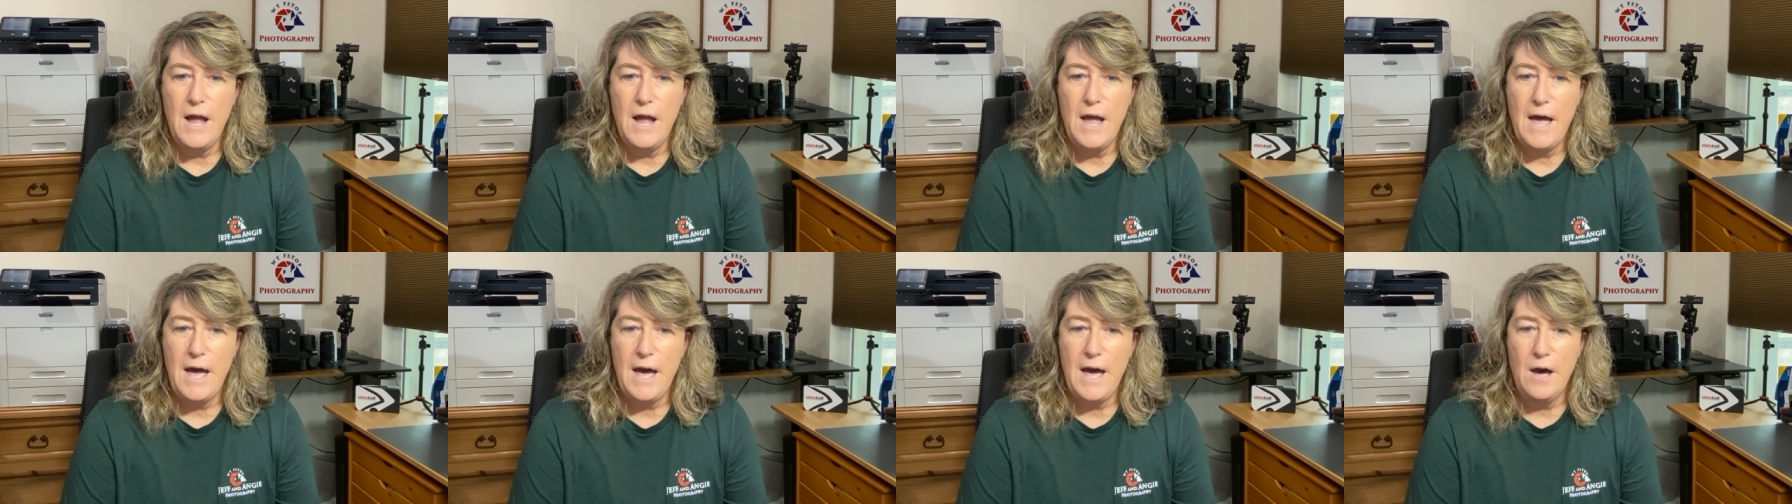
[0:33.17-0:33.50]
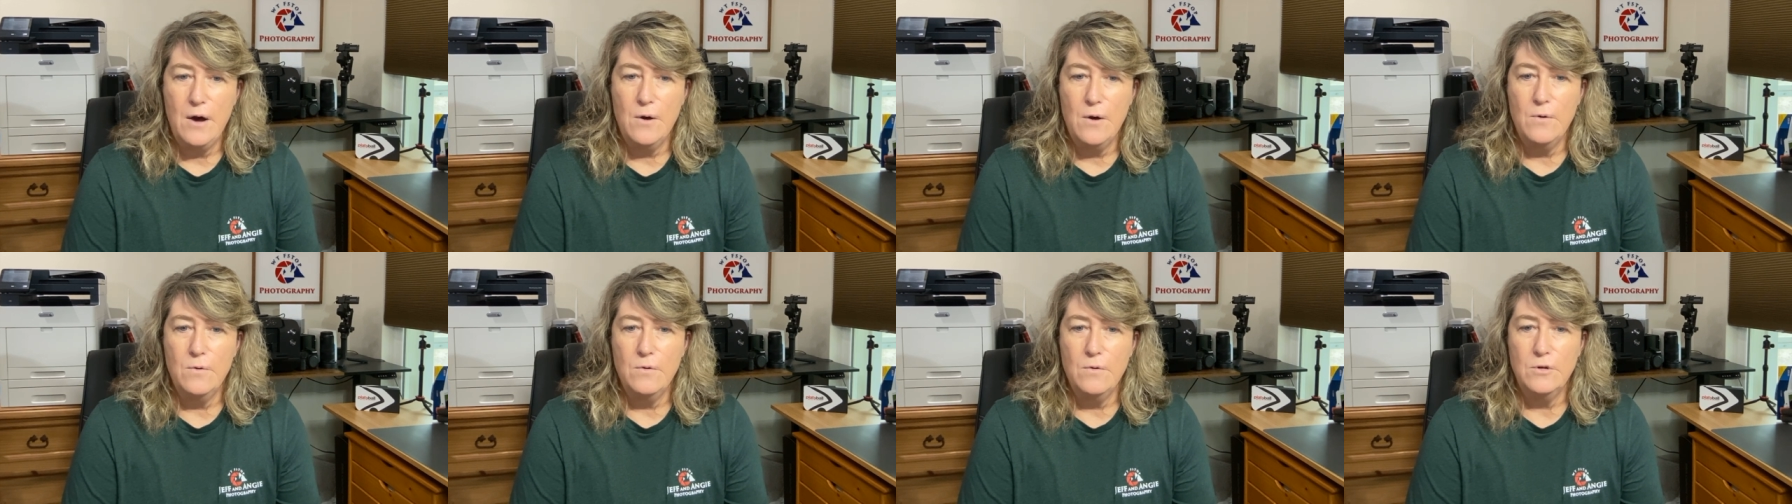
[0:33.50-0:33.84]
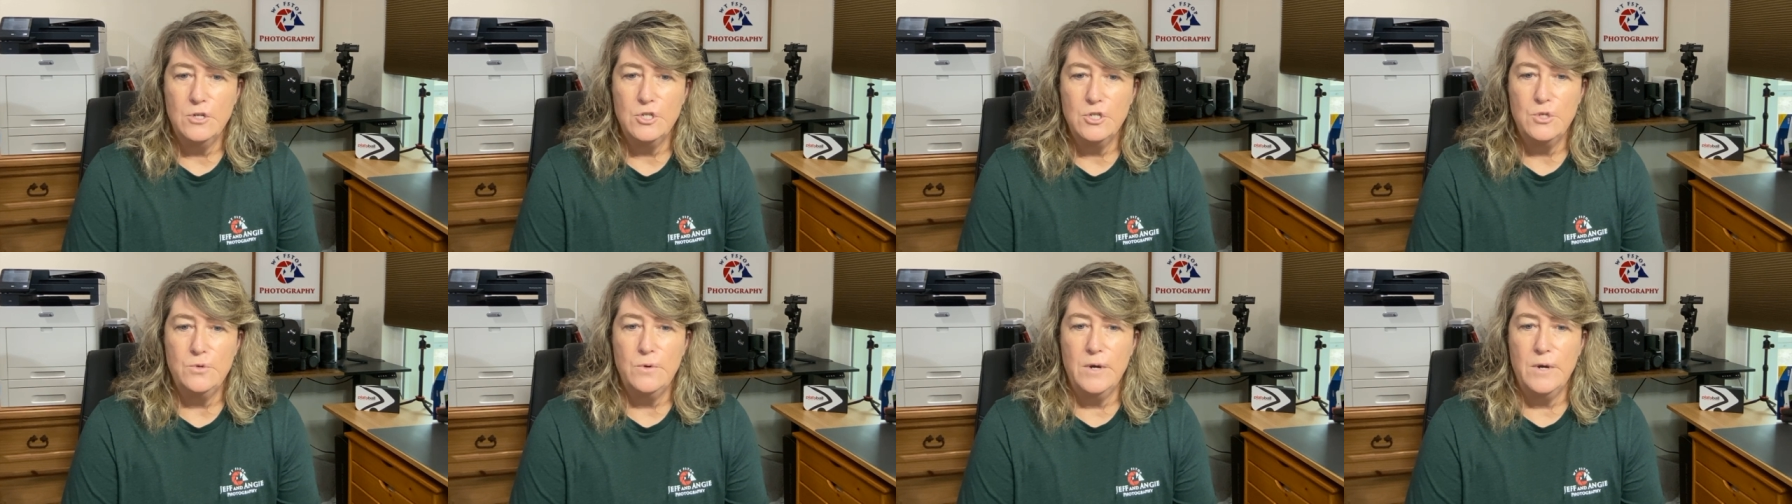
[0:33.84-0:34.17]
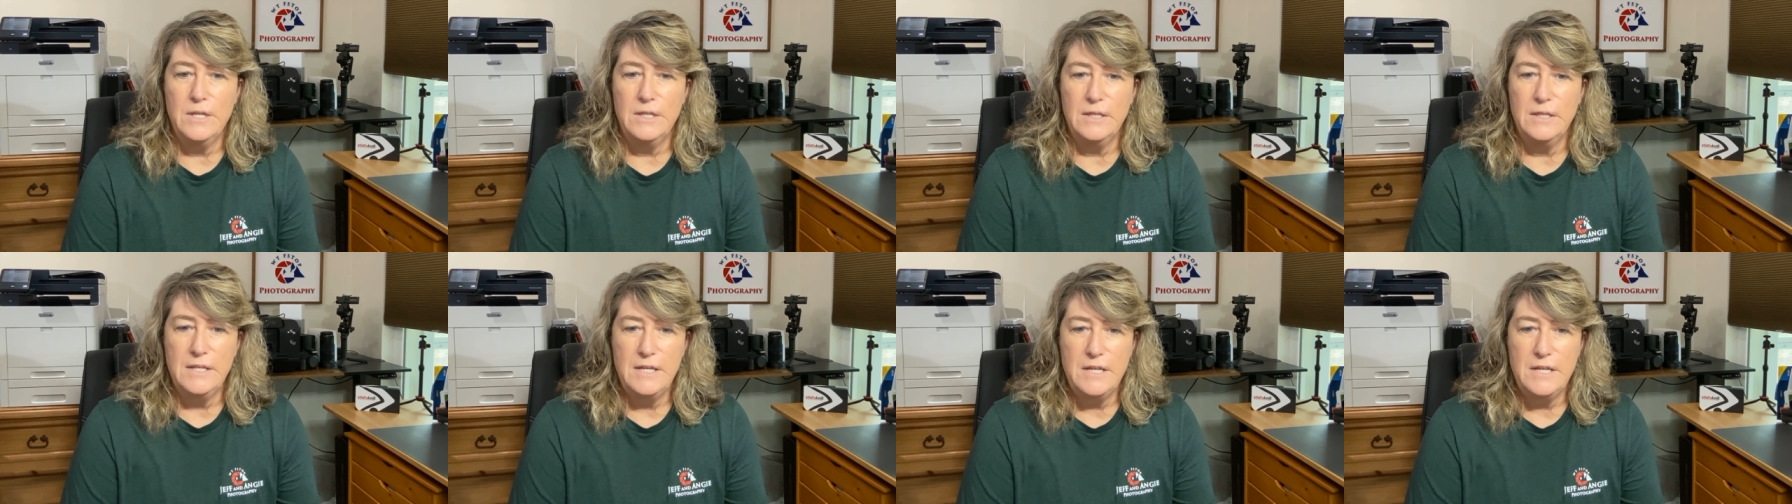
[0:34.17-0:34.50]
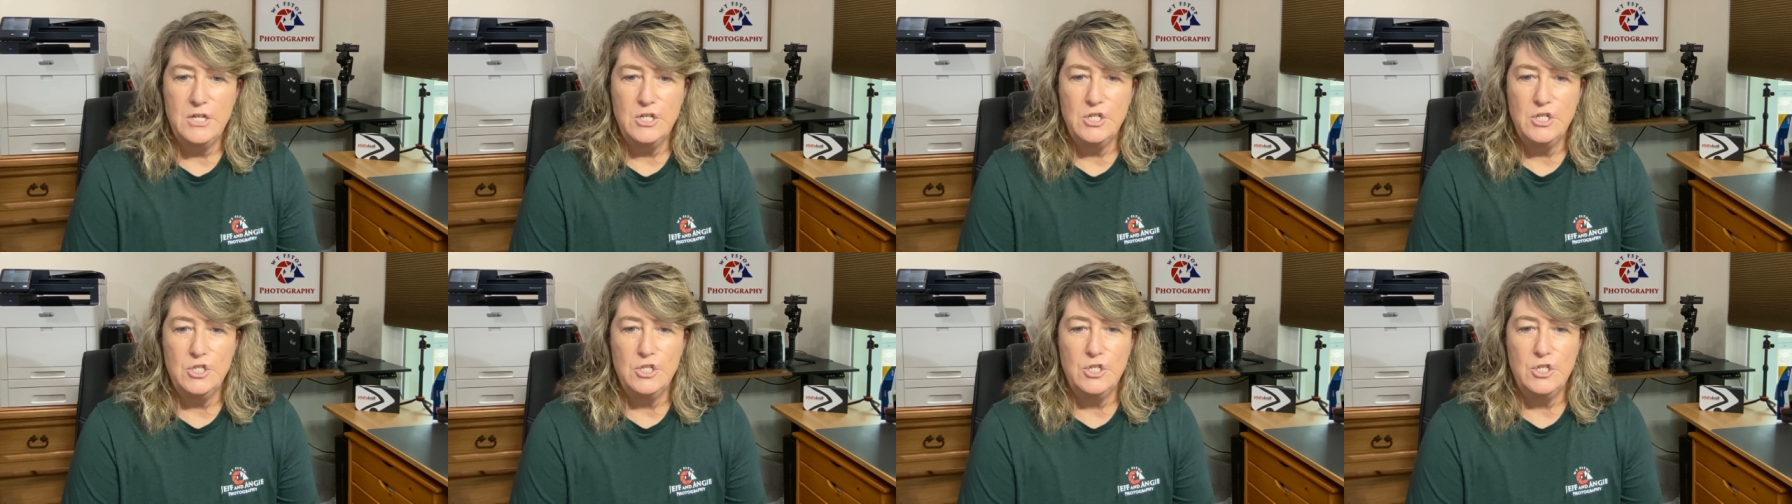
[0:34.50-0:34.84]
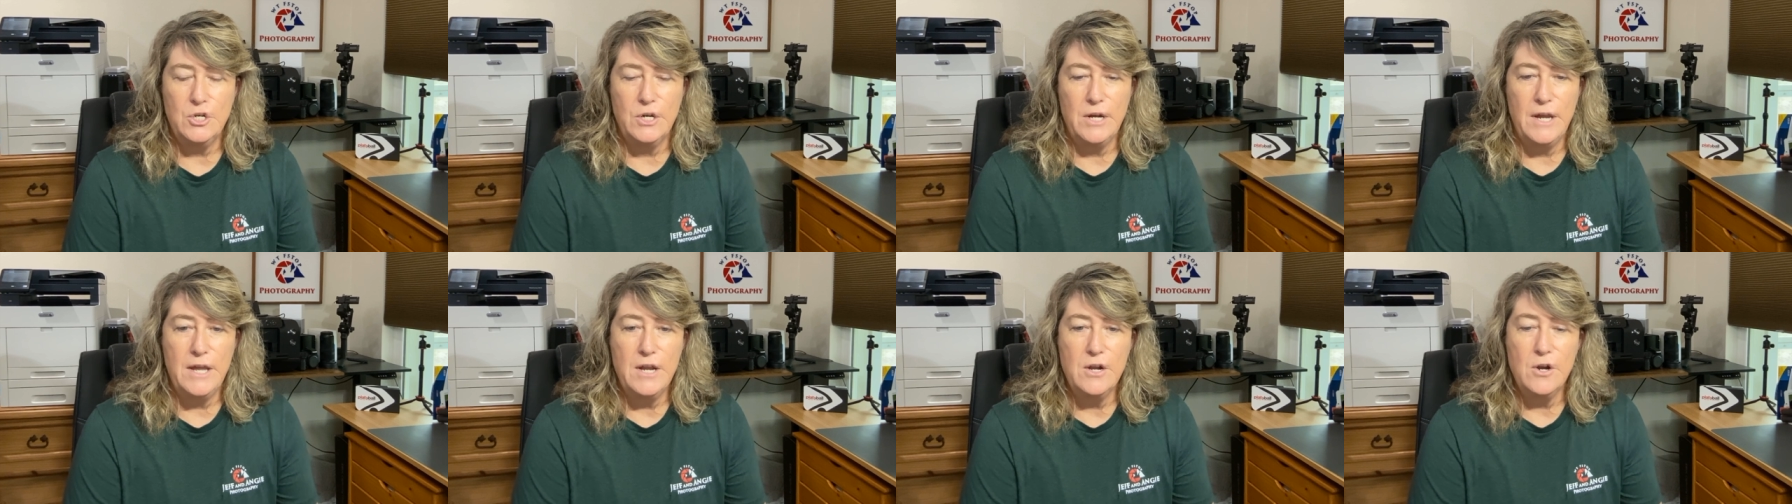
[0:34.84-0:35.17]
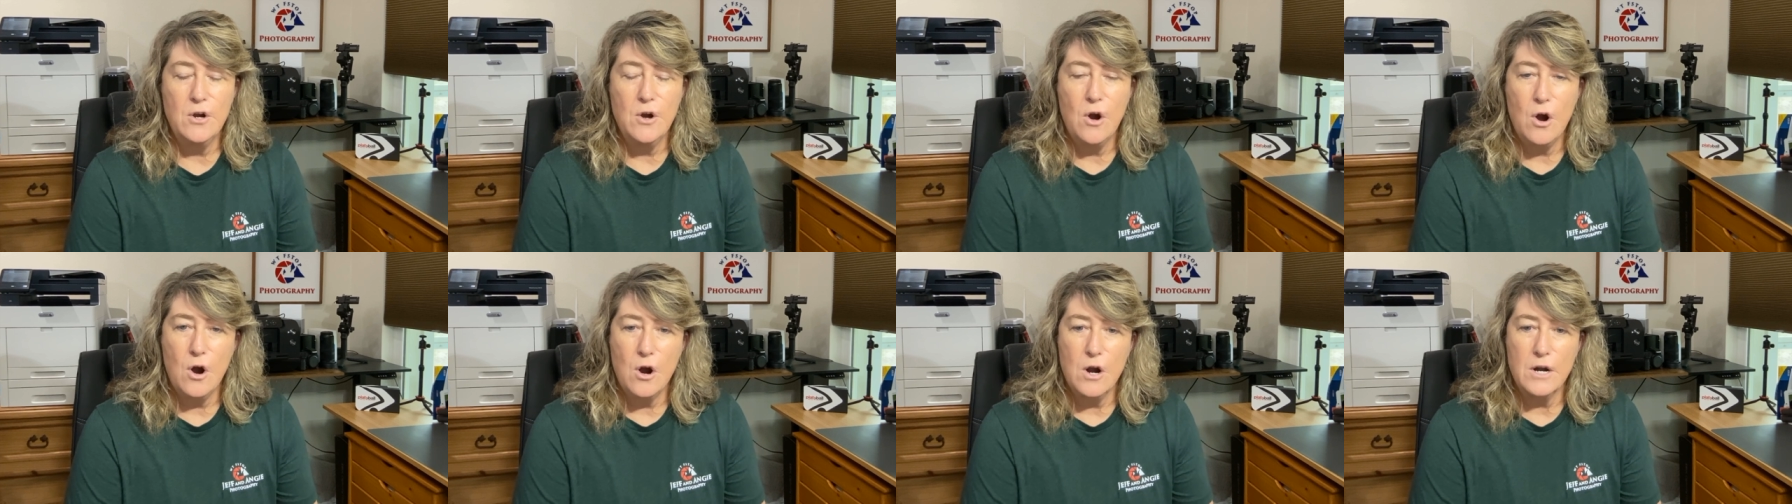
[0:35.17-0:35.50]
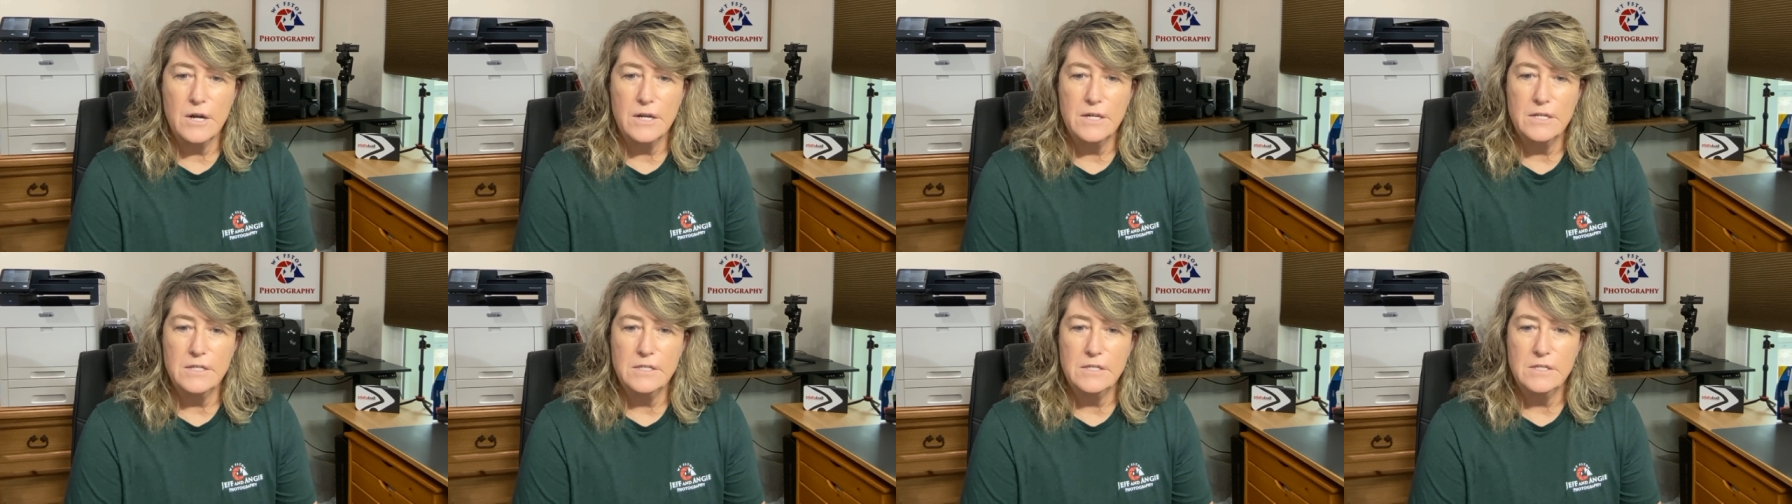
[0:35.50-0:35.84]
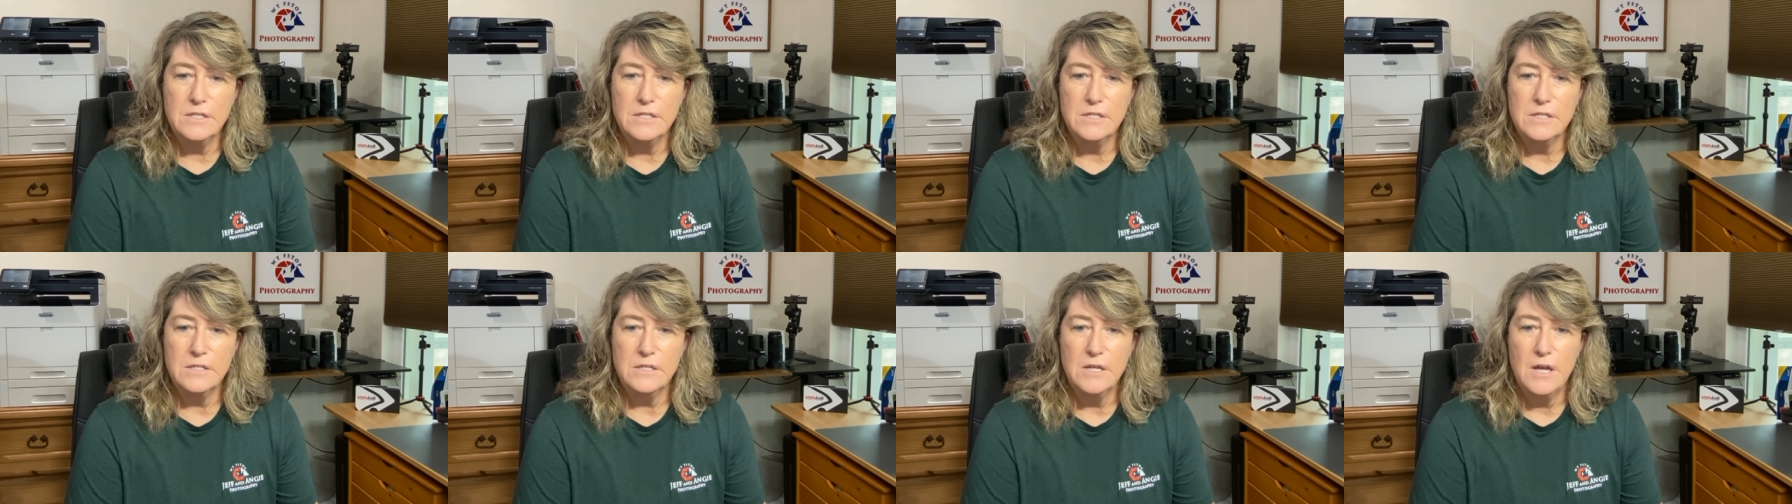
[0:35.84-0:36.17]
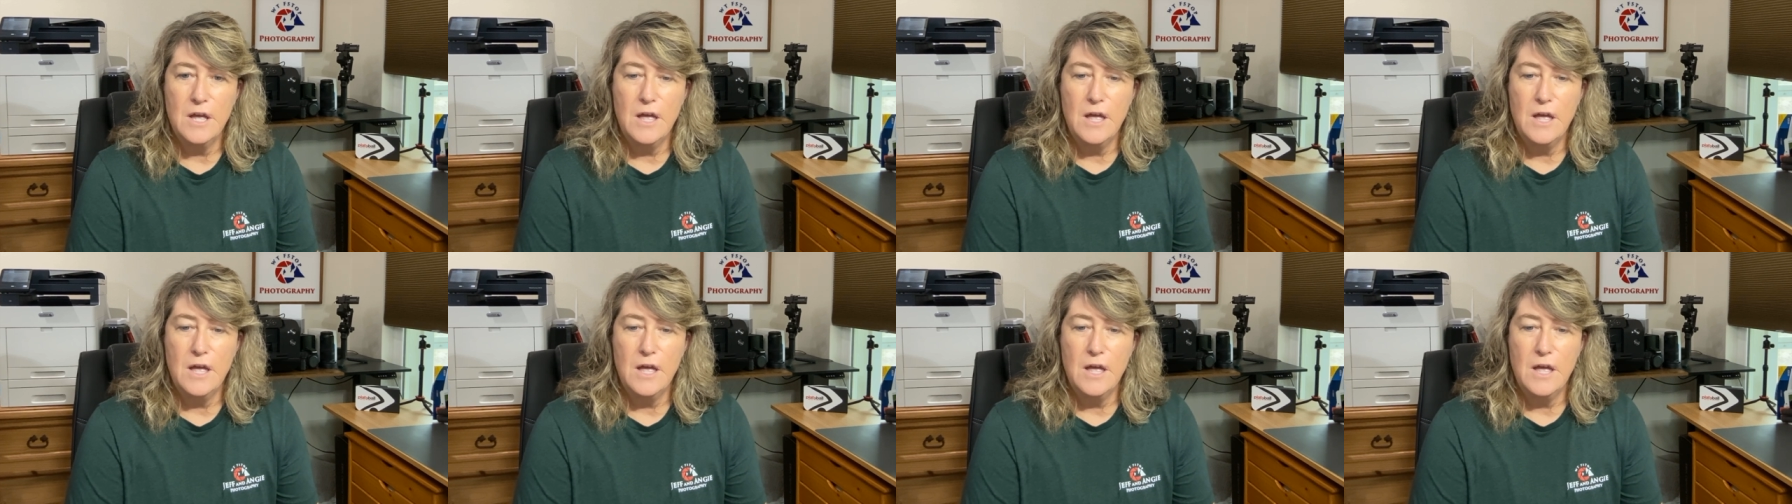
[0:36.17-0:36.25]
how to unleash your inner artist's